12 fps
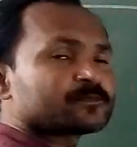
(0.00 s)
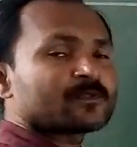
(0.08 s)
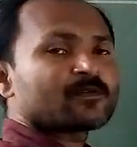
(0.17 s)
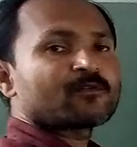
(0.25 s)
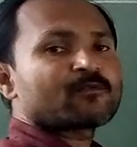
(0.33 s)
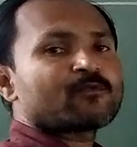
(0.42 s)

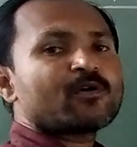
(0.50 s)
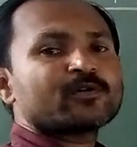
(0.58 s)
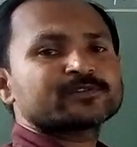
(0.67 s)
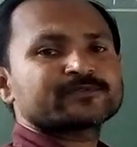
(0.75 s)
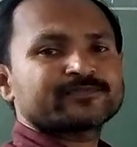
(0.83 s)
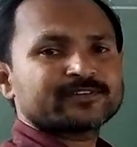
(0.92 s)

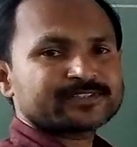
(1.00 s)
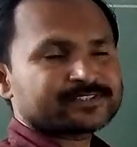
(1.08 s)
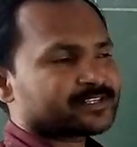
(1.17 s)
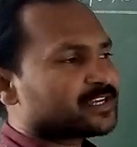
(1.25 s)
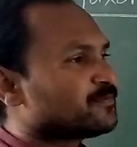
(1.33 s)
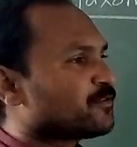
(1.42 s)
was first
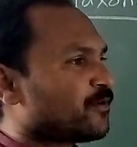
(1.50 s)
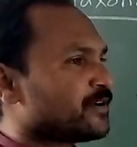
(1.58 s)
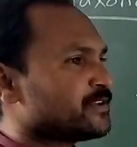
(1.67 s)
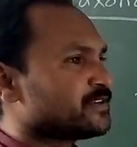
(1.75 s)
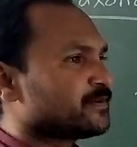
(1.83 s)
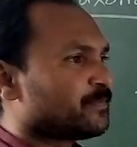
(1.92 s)
time
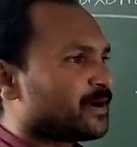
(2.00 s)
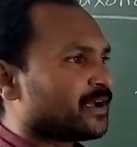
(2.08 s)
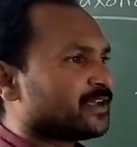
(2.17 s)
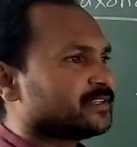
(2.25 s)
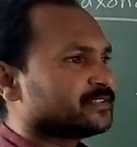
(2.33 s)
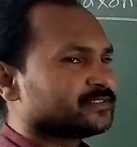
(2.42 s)
coined by
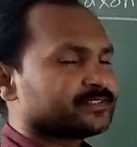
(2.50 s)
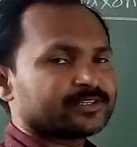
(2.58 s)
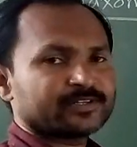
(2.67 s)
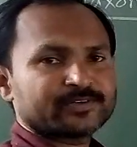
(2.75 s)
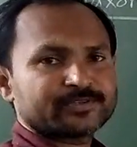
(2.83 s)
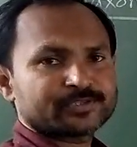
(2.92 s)

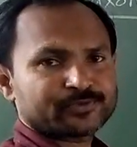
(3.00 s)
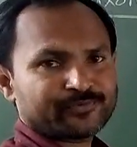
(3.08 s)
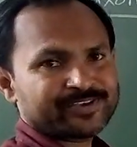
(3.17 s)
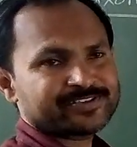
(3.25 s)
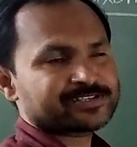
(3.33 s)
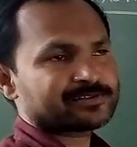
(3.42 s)
the
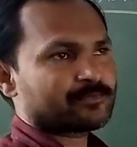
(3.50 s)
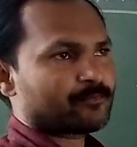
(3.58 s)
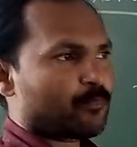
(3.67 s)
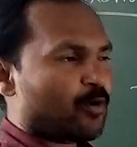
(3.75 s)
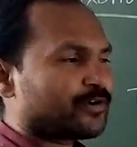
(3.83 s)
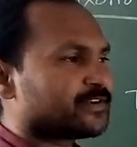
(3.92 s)
Swiss
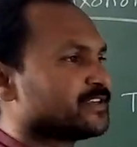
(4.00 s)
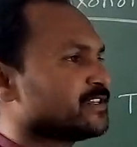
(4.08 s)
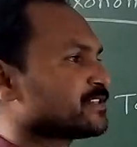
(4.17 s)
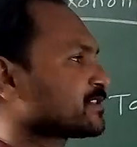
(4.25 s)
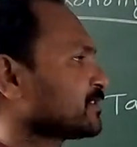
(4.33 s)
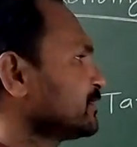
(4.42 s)

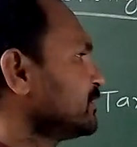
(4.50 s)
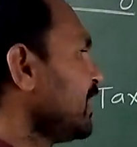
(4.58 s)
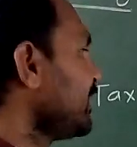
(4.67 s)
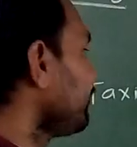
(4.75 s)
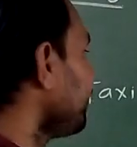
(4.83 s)
botanist that we